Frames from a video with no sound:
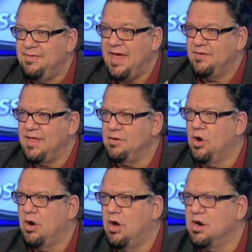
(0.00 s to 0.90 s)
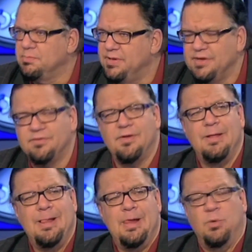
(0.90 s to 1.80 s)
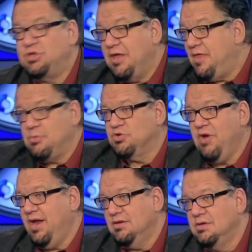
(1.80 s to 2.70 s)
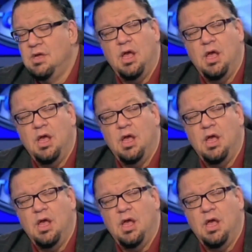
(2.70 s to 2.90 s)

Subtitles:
that art piece, which I thought was great.